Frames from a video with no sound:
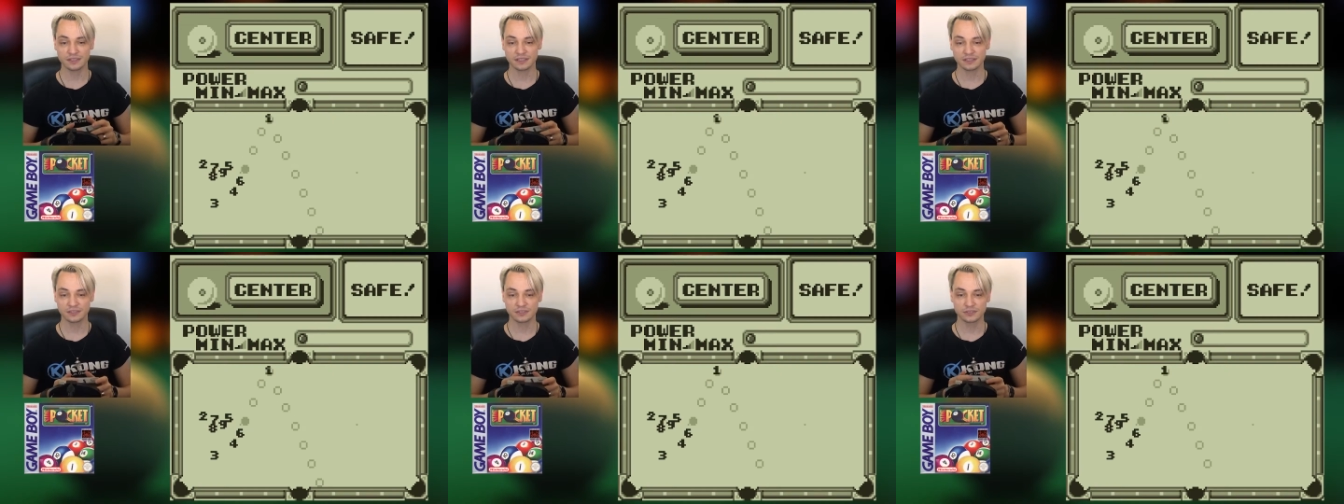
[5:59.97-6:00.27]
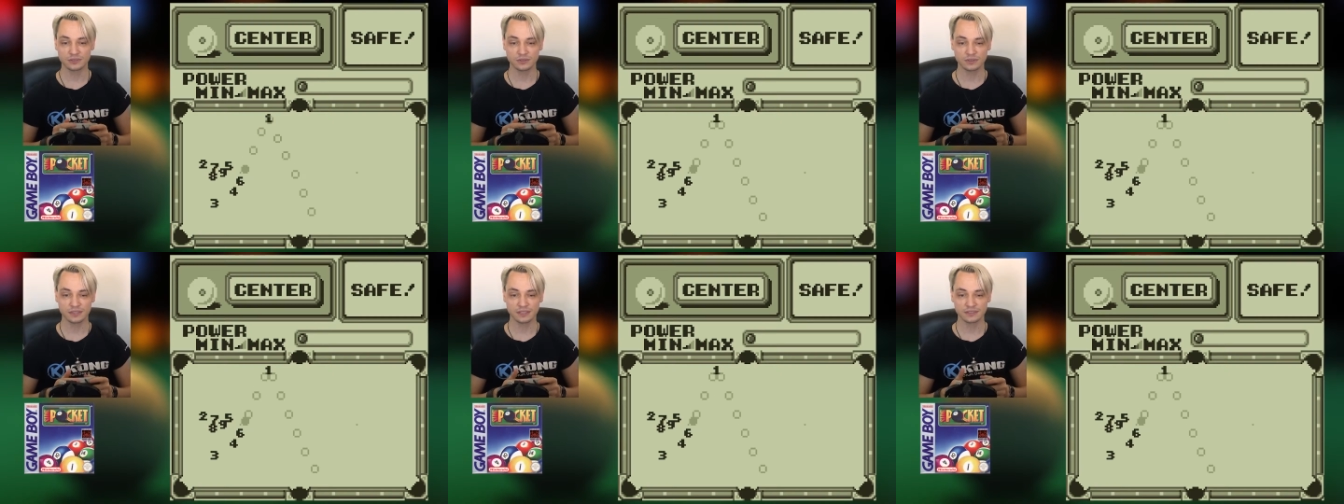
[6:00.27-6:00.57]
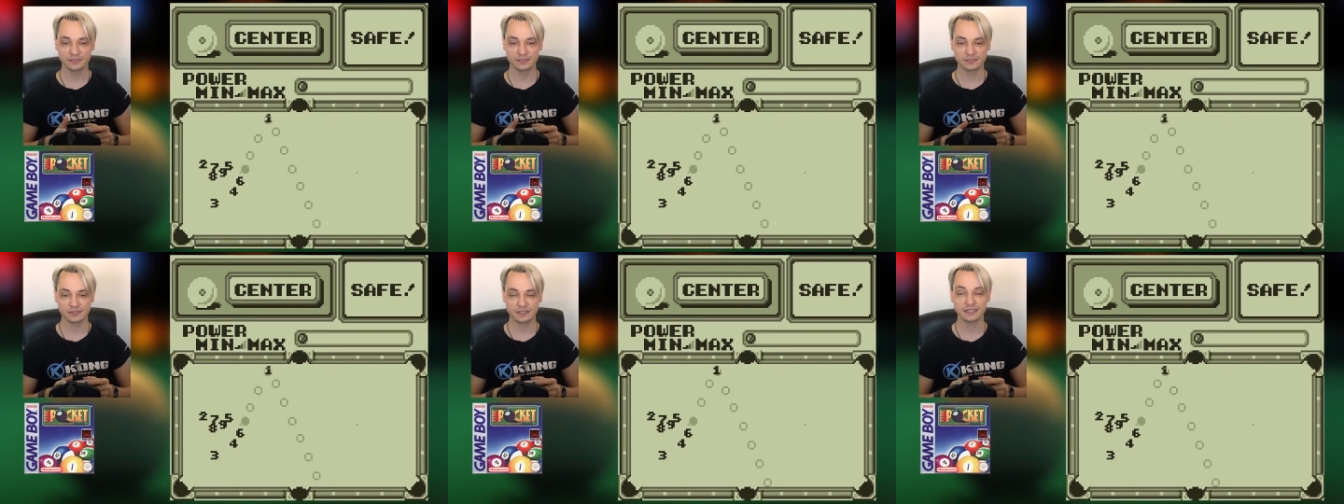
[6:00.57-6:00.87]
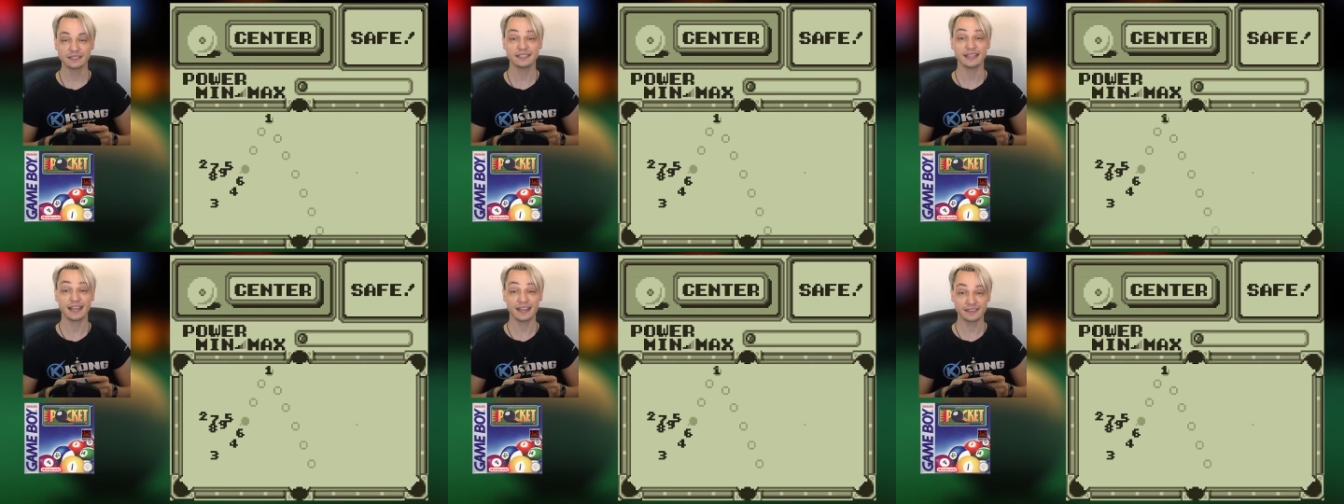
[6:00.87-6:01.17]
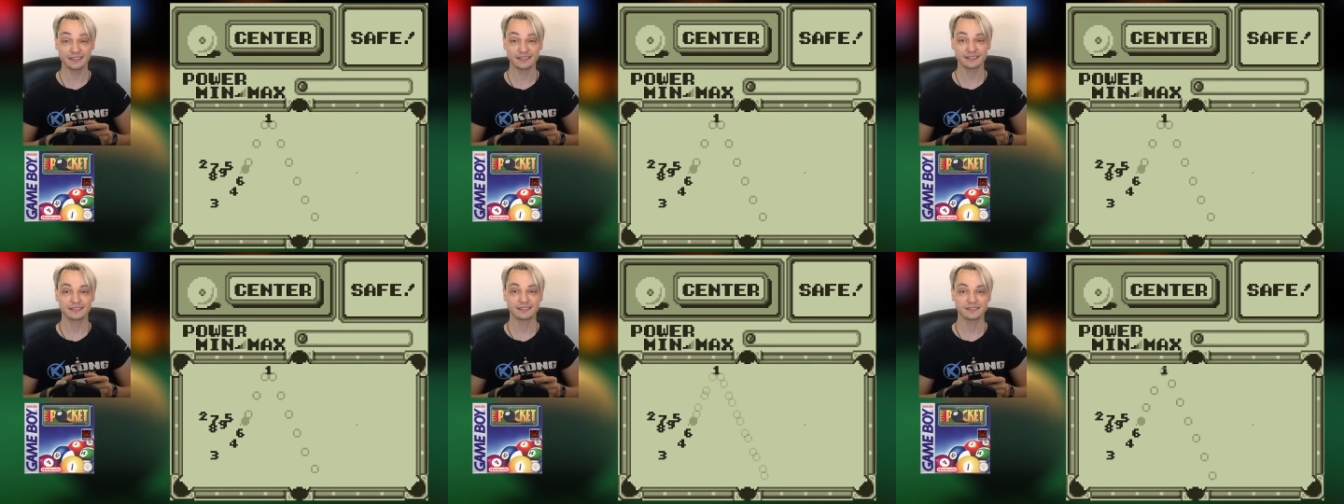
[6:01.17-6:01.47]
and as soon as you say, yeah,
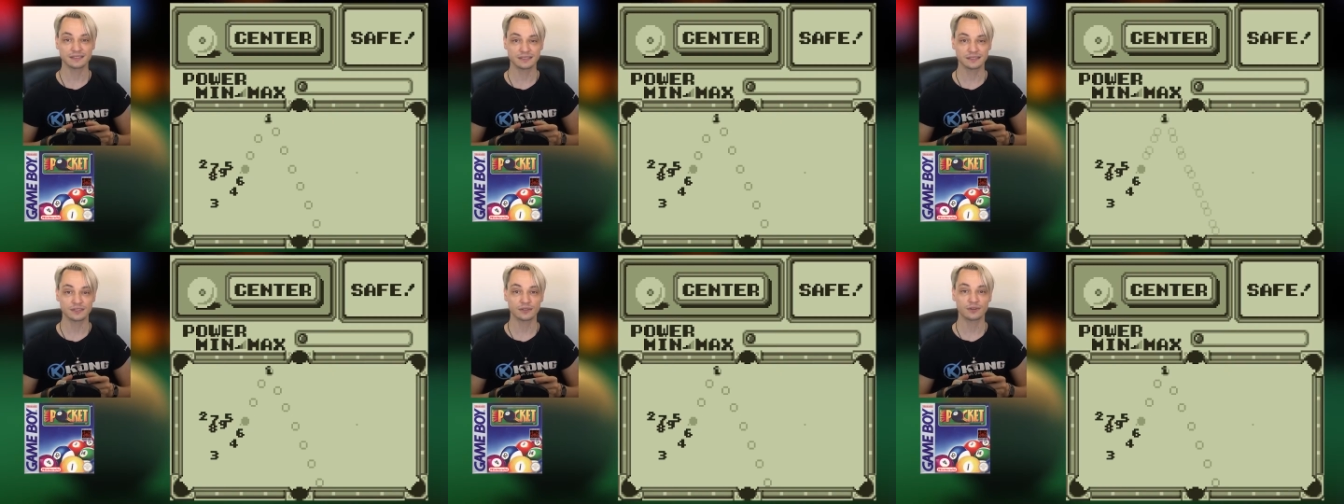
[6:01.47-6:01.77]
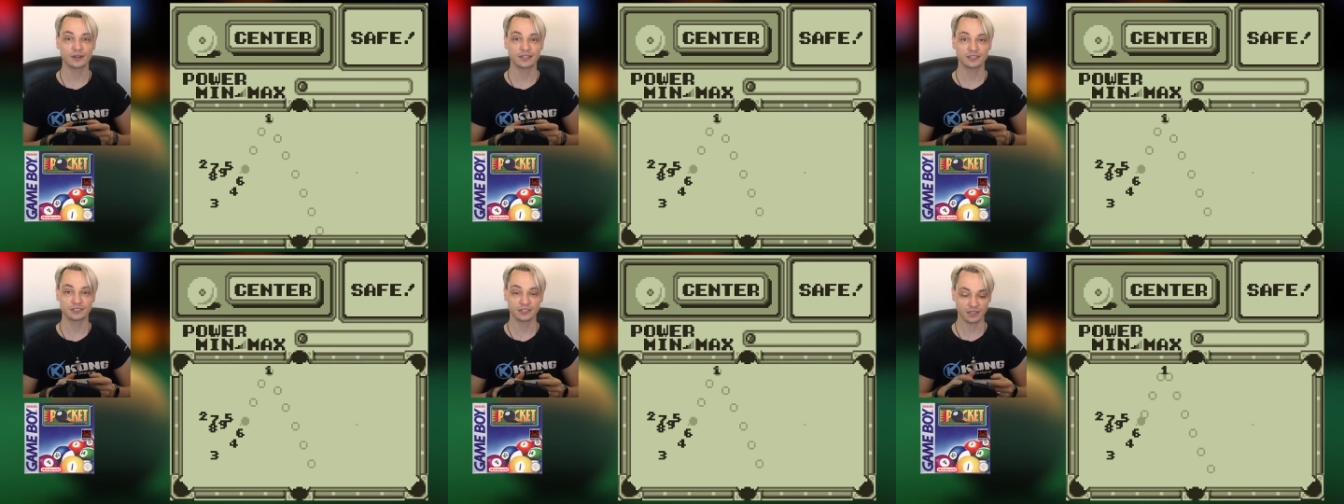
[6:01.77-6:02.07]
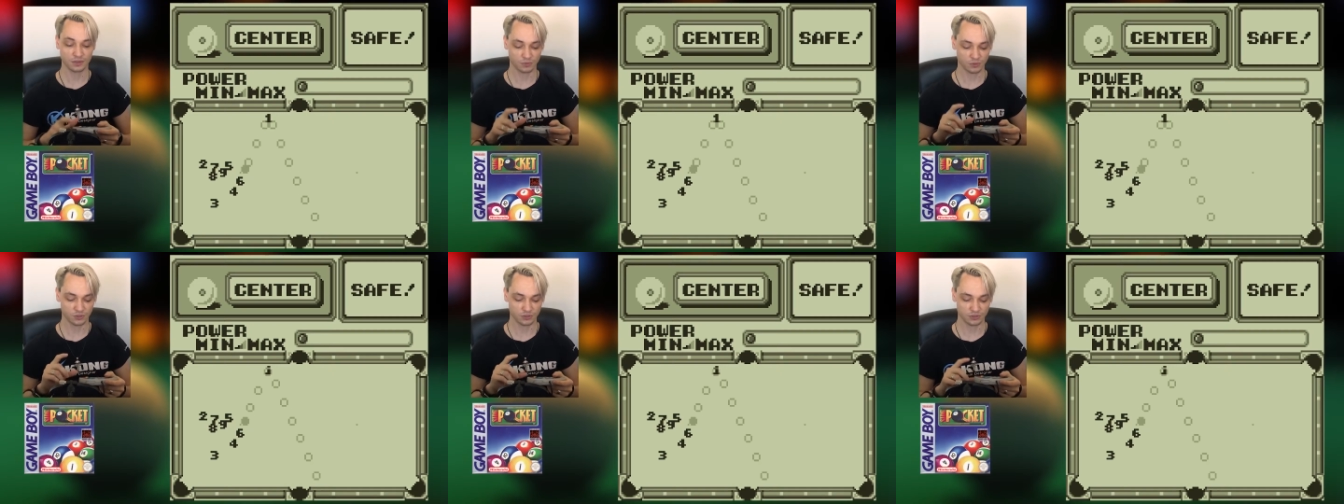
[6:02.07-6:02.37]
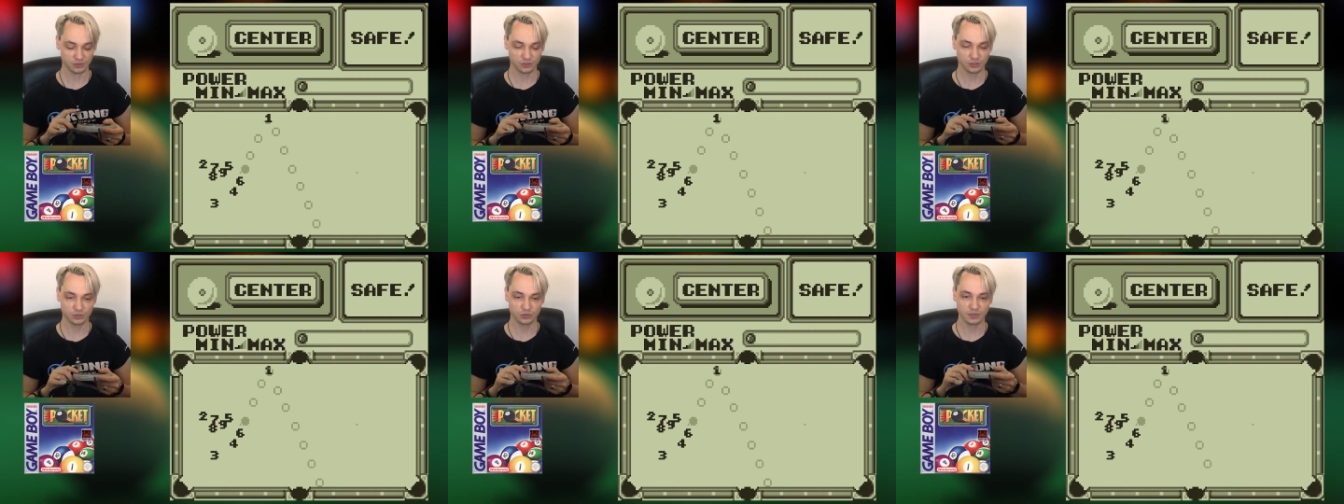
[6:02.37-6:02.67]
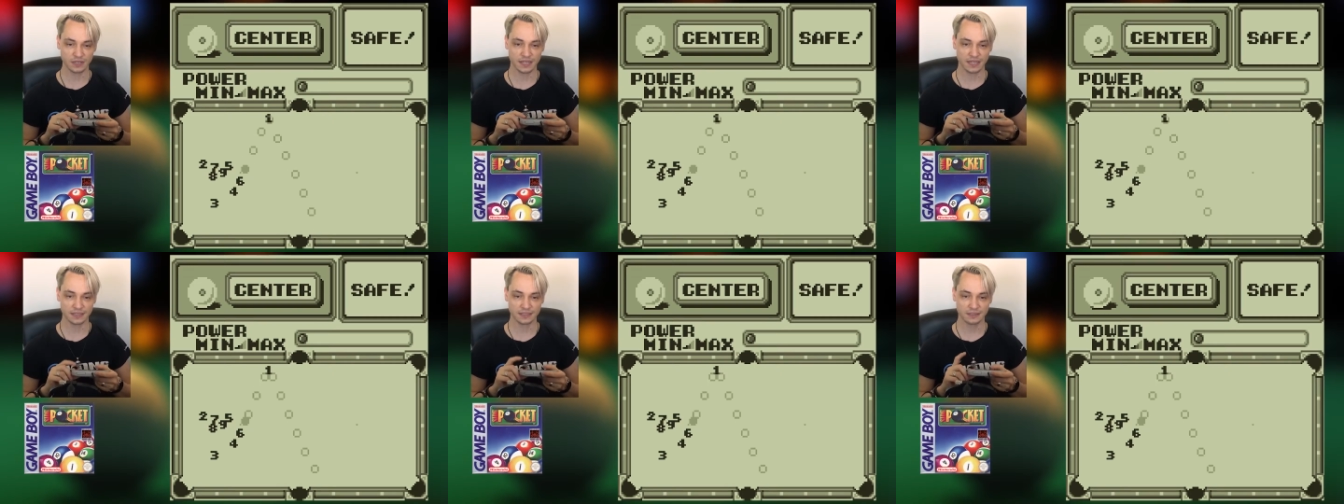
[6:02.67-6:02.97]
this is the direction I want to
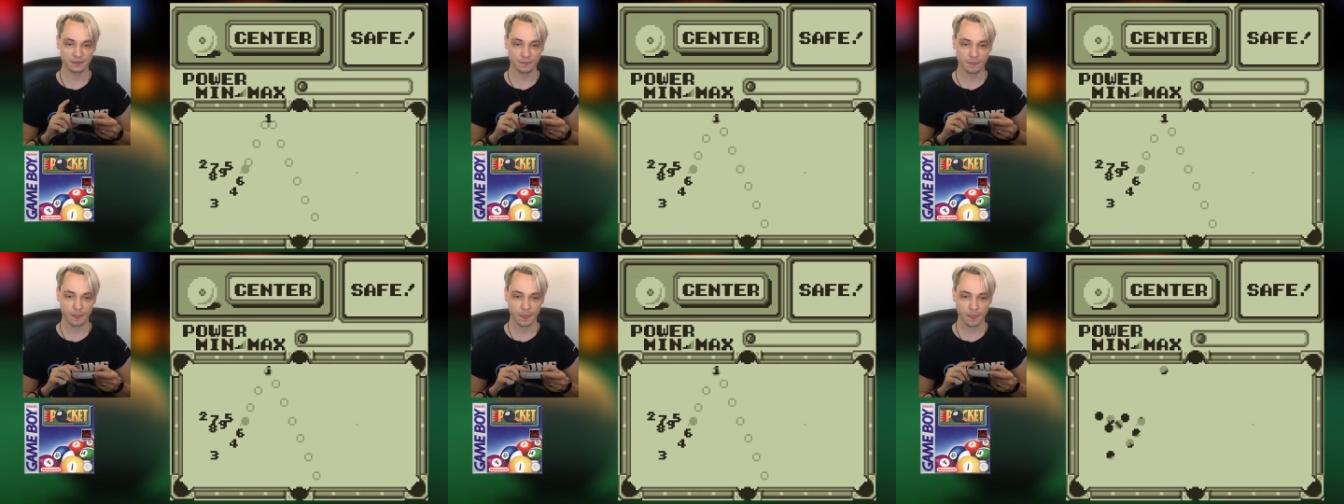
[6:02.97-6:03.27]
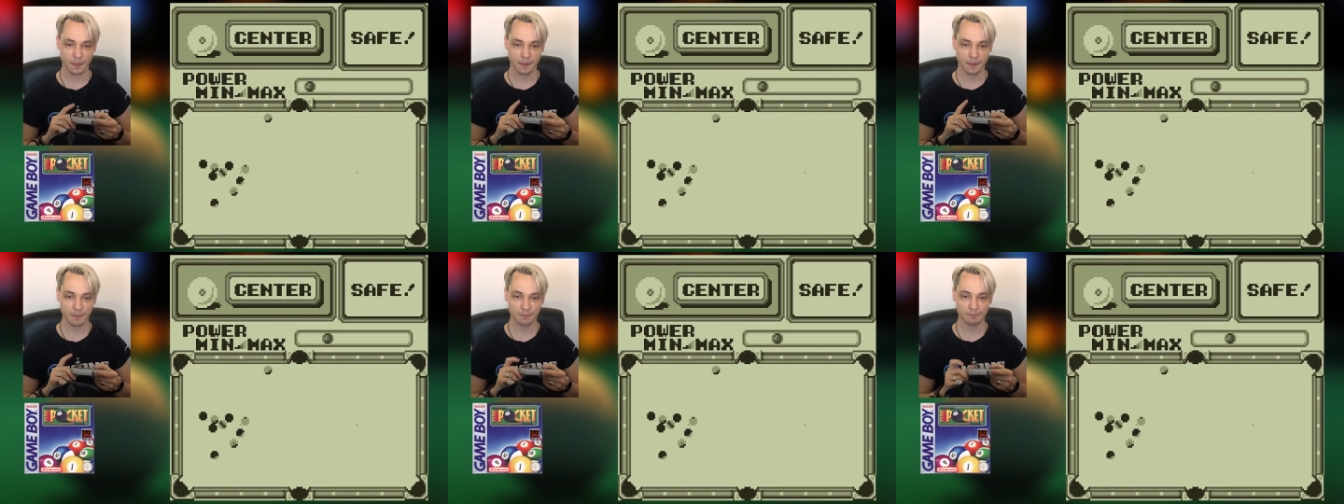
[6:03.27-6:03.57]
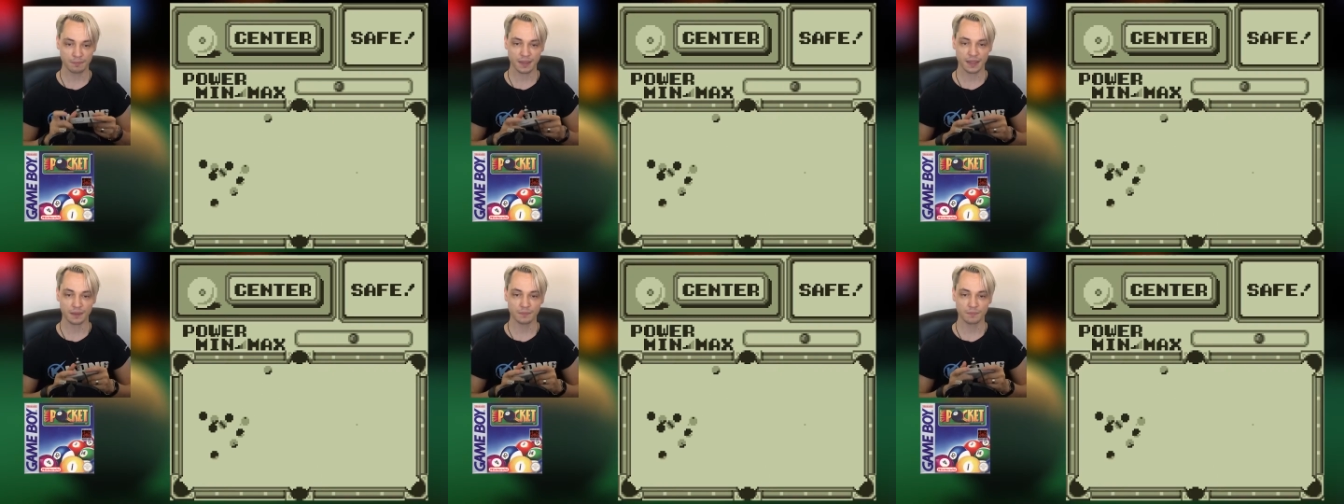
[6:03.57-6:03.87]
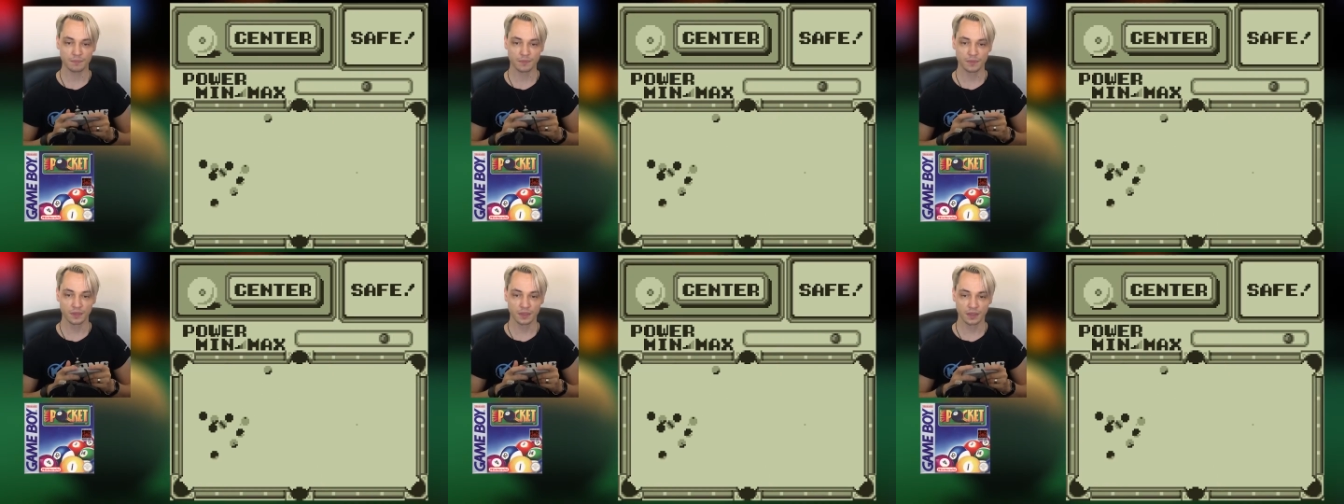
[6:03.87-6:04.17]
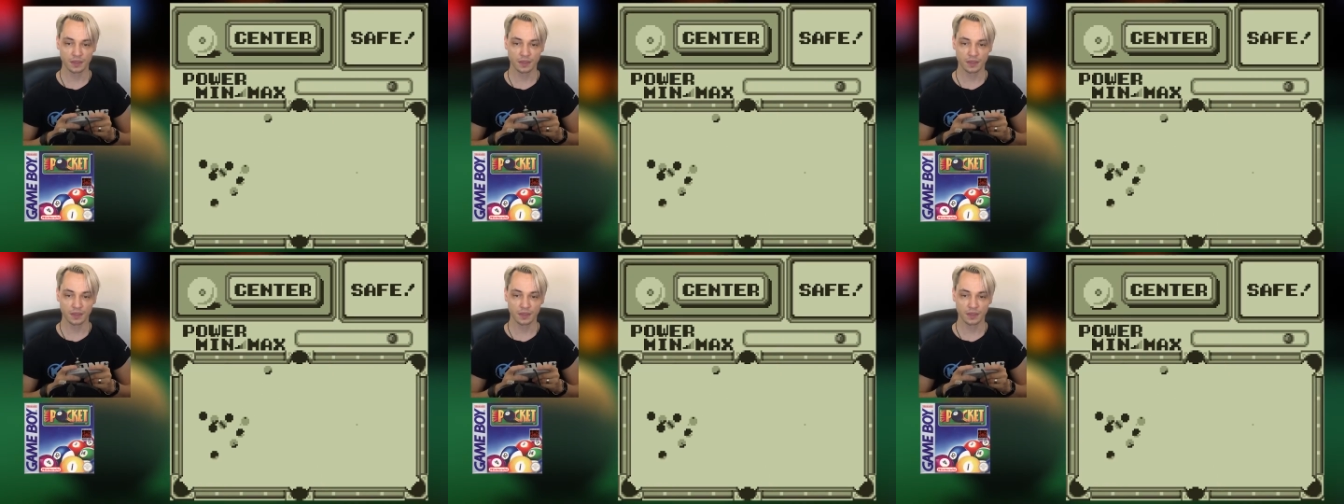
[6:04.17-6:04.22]
shoot at, bam,